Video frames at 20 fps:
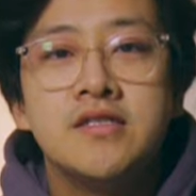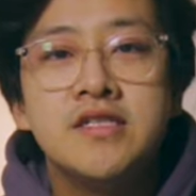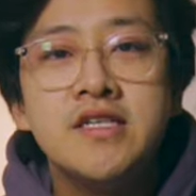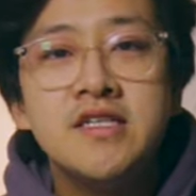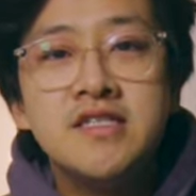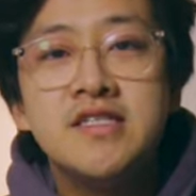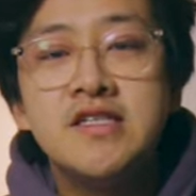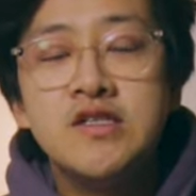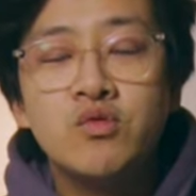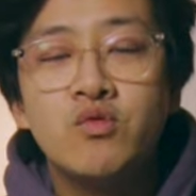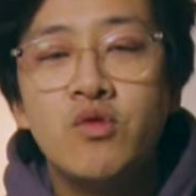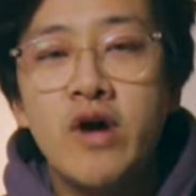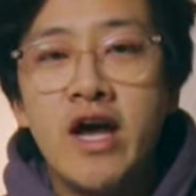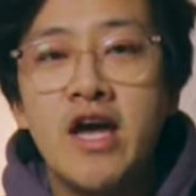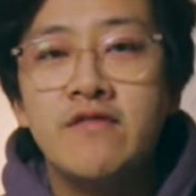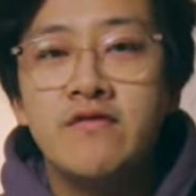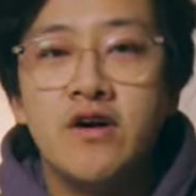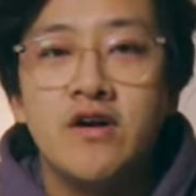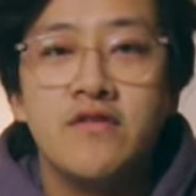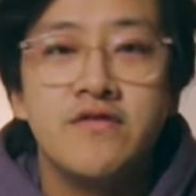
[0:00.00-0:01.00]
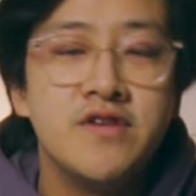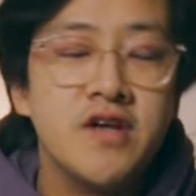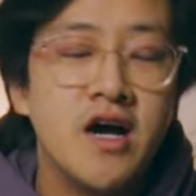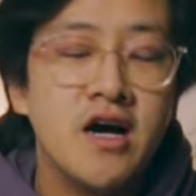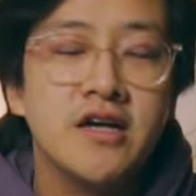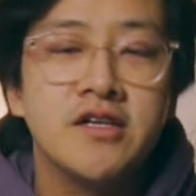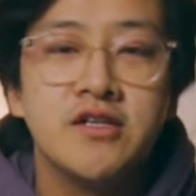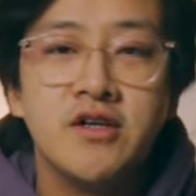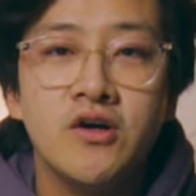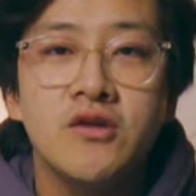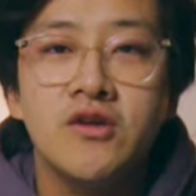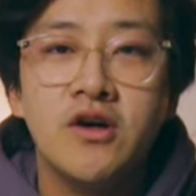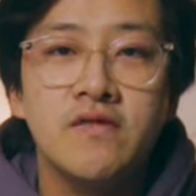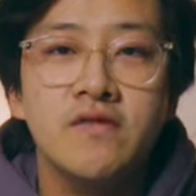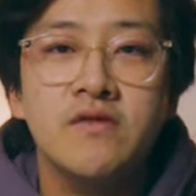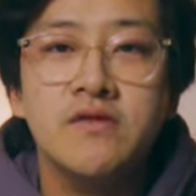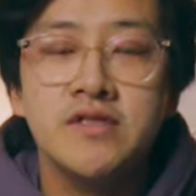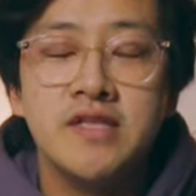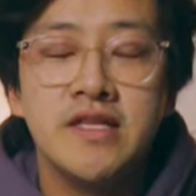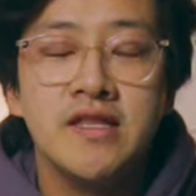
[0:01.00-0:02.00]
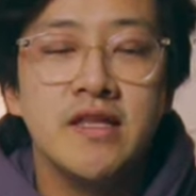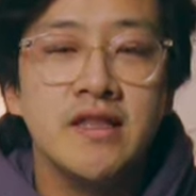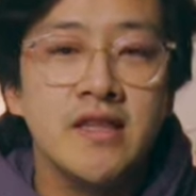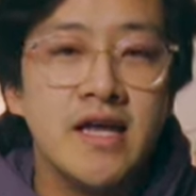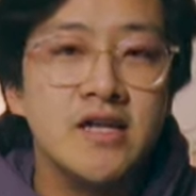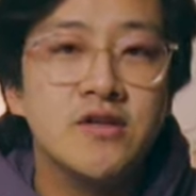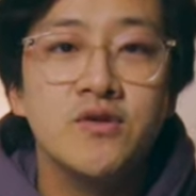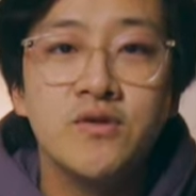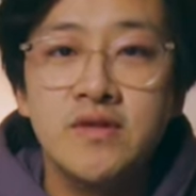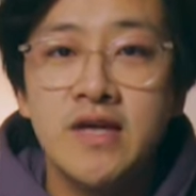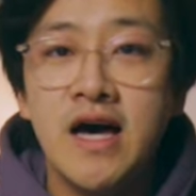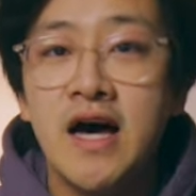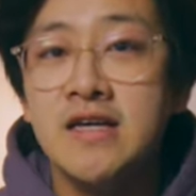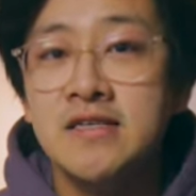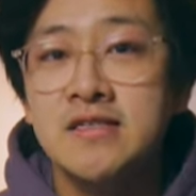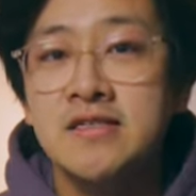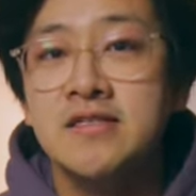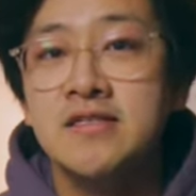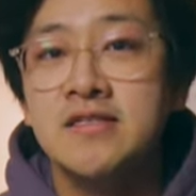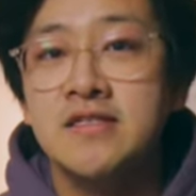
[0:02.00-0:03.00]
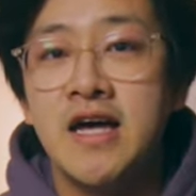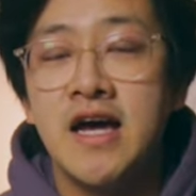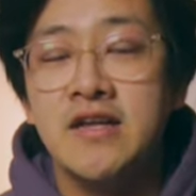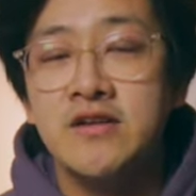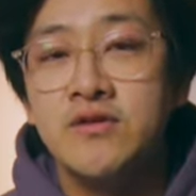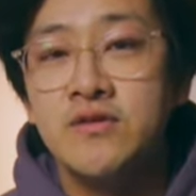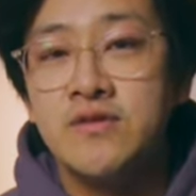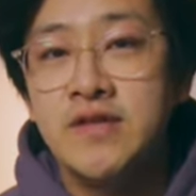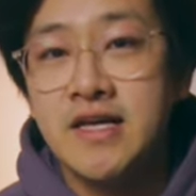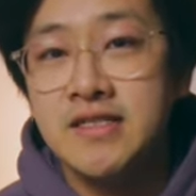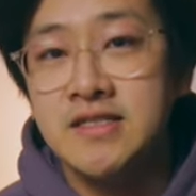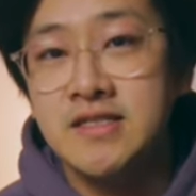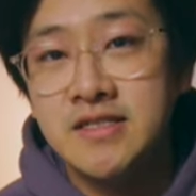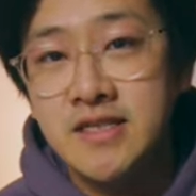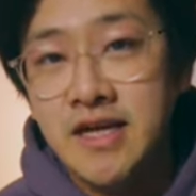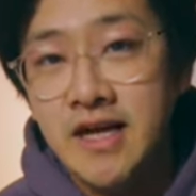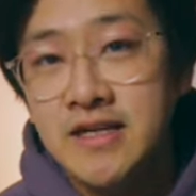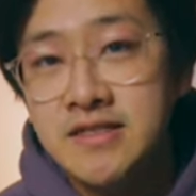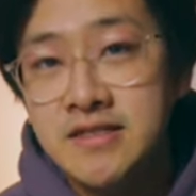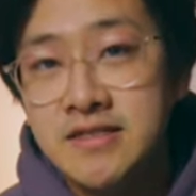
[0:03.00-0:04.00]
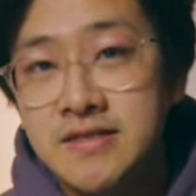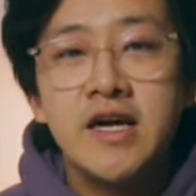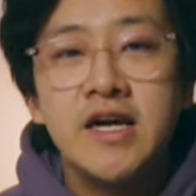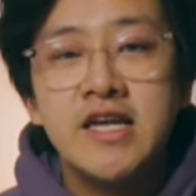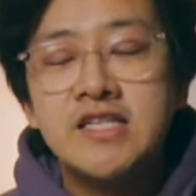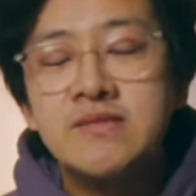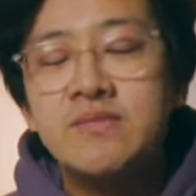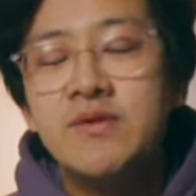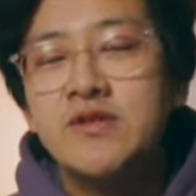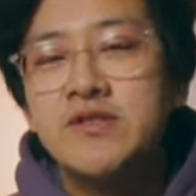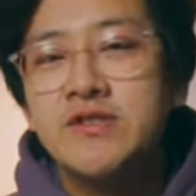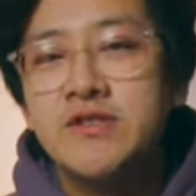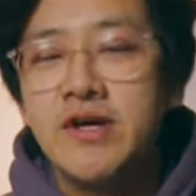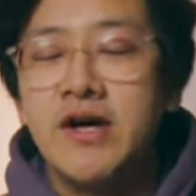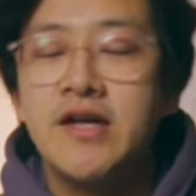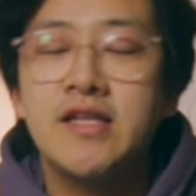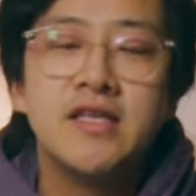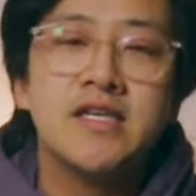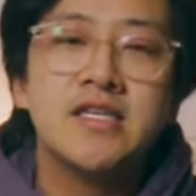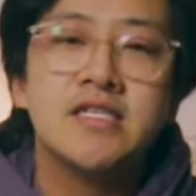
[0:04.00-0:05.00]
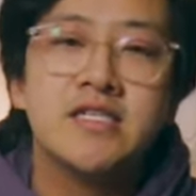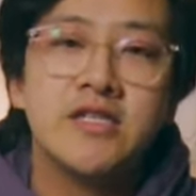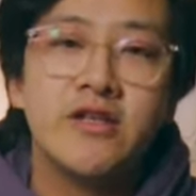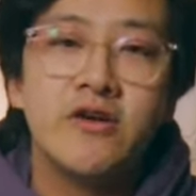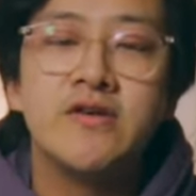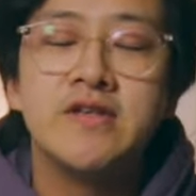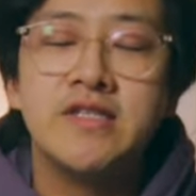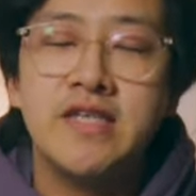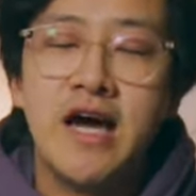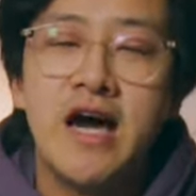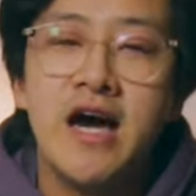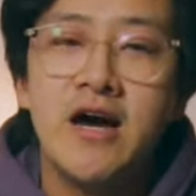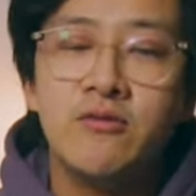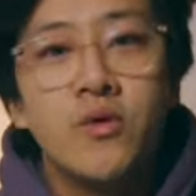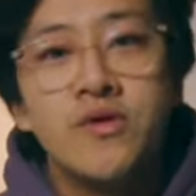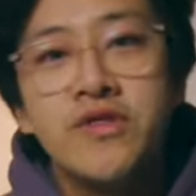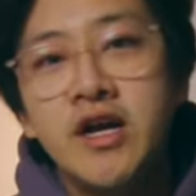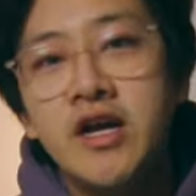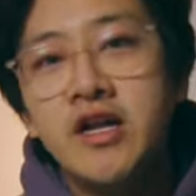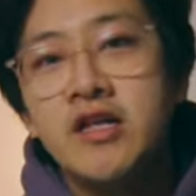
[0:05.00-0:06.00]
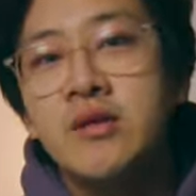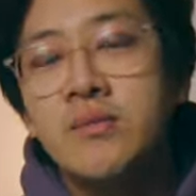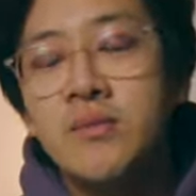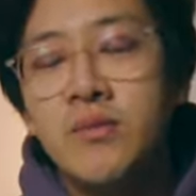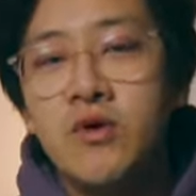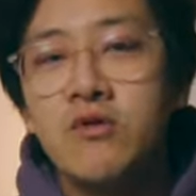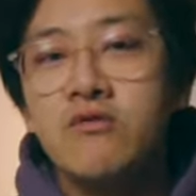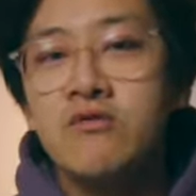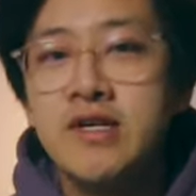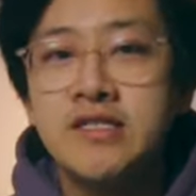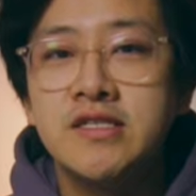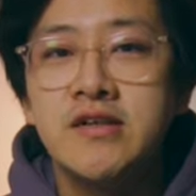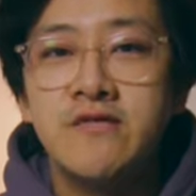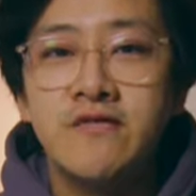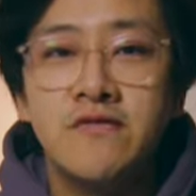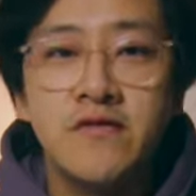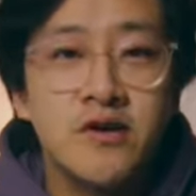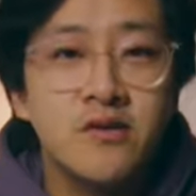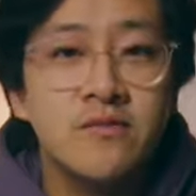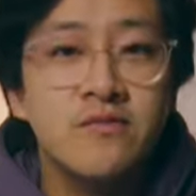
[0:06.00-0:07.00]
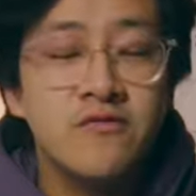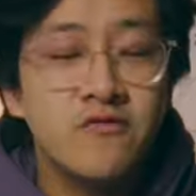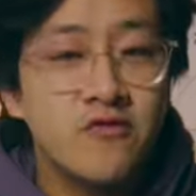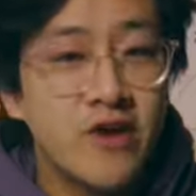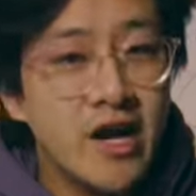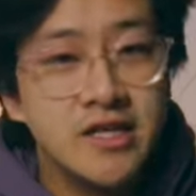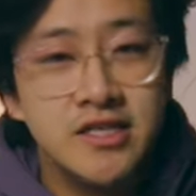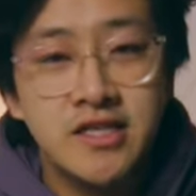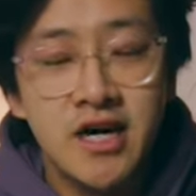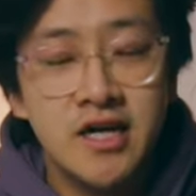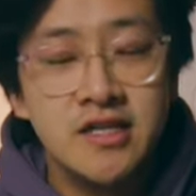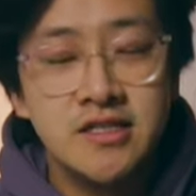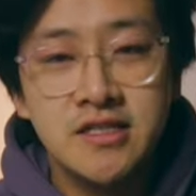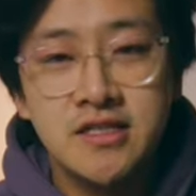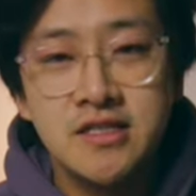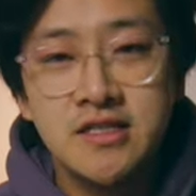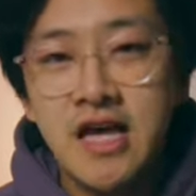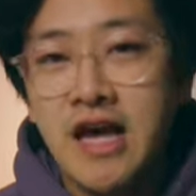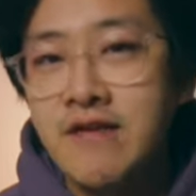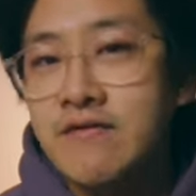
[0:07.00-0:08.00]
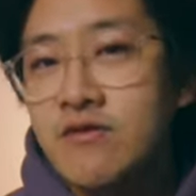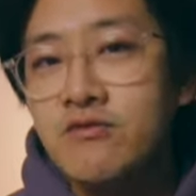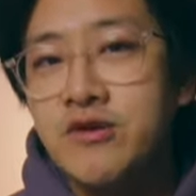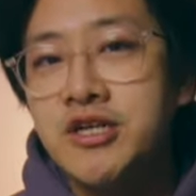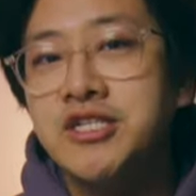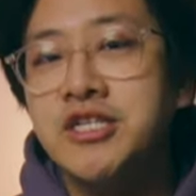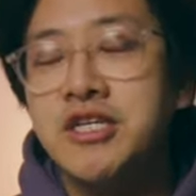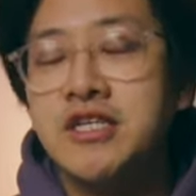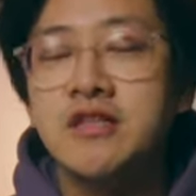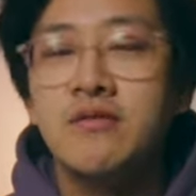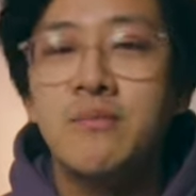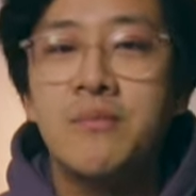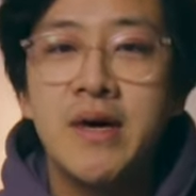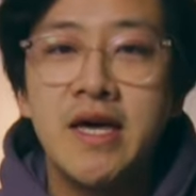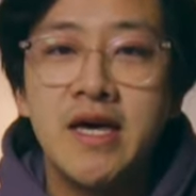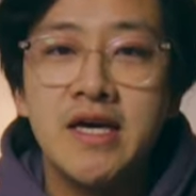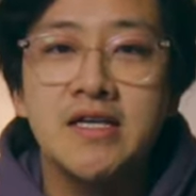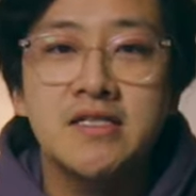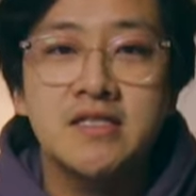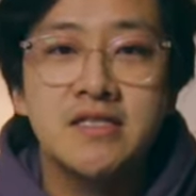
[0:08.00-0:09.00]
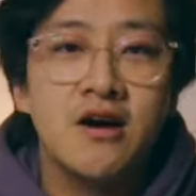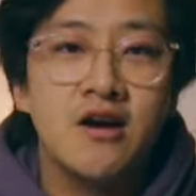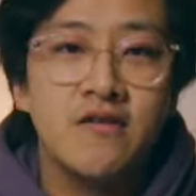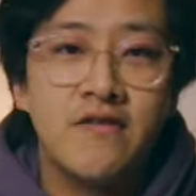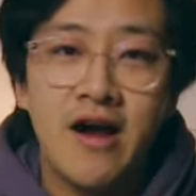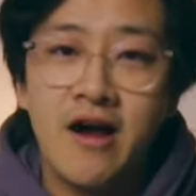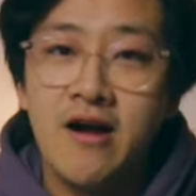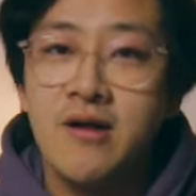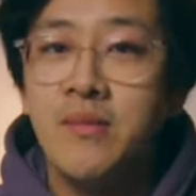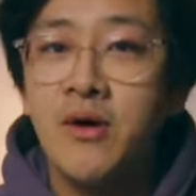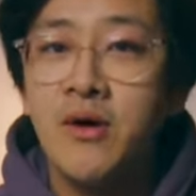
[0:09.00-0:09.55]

Since this wave of young adult novels in the late two thousands and two thousand tens, it's most certainly slowed down, with none of the more recent film franchises ever reaching the peaks of Harry